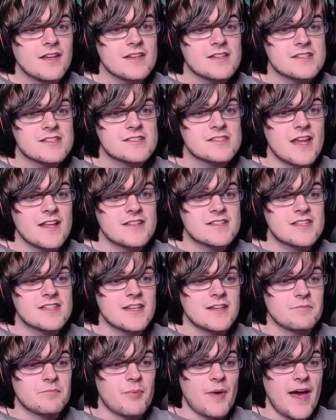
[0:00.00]
He sent
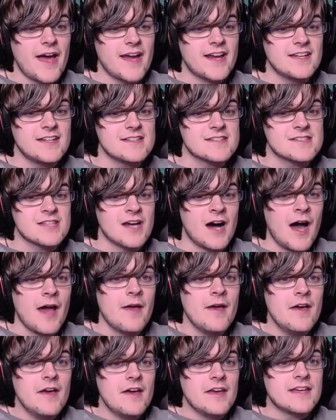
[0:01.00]
it back in
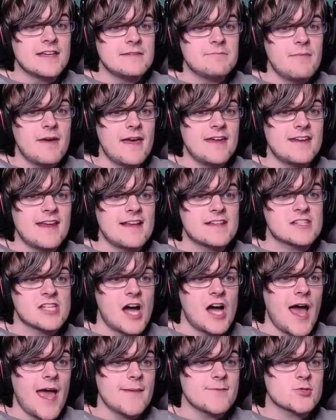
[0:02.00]
time. He made a
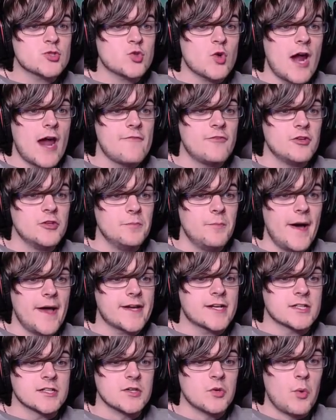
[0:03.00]
time travel
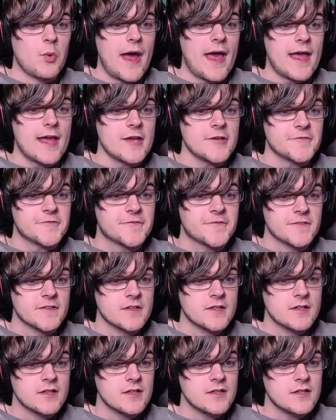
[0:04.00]
microwave.